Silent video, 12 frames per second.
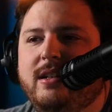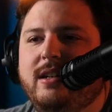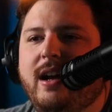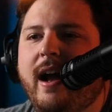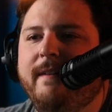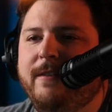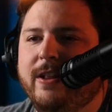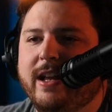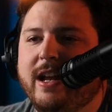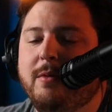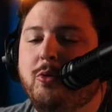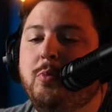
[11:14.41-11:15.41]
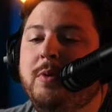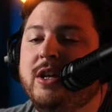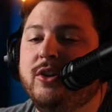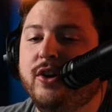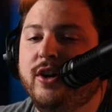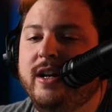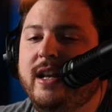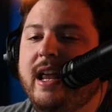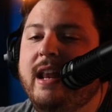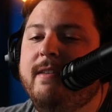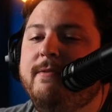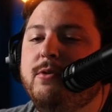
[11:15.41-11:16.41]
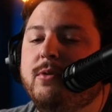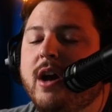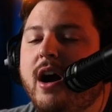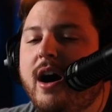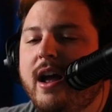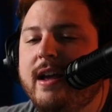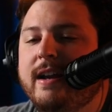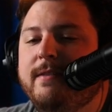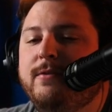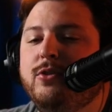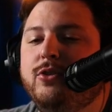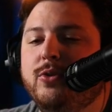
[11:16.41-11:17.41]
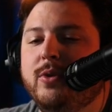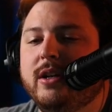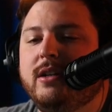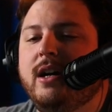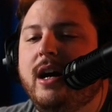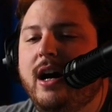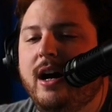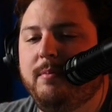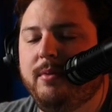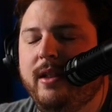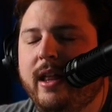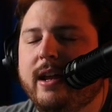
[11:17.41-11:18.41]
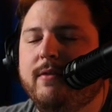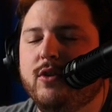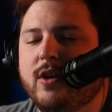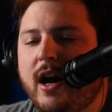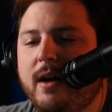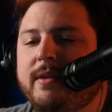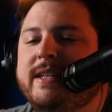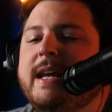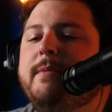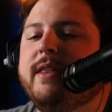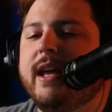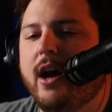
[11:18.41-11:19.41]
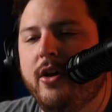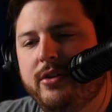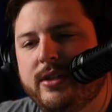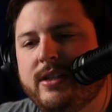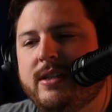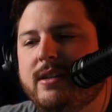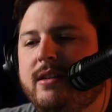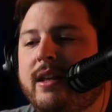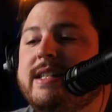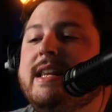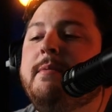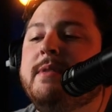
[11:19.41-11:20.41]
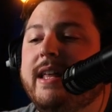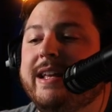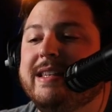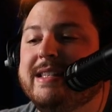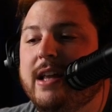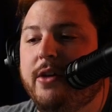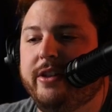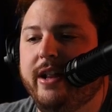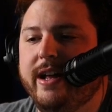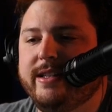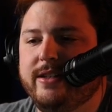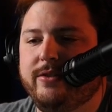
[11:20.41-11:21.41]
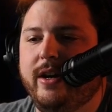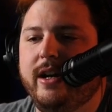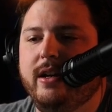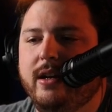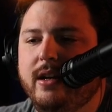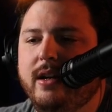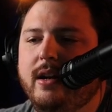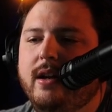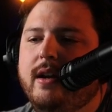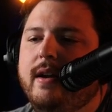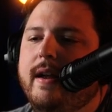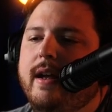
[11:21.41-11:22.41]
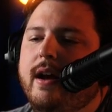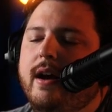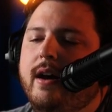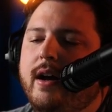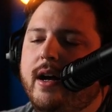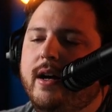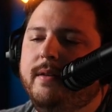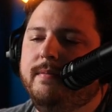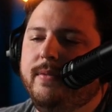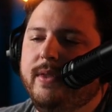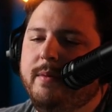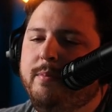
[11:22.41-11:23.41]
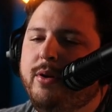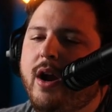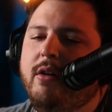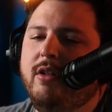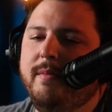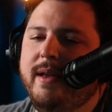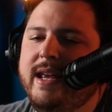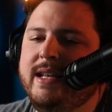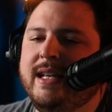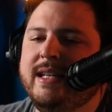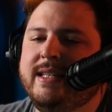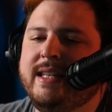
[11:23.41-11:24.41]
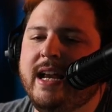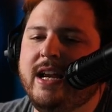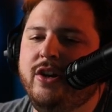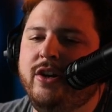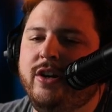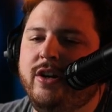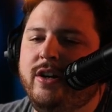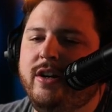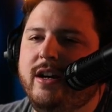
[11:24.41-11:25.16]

I feel like it would be good. And if you do it comp, like if you comp, same with like others, like same with like the stealth classes, right? Problem is Secular,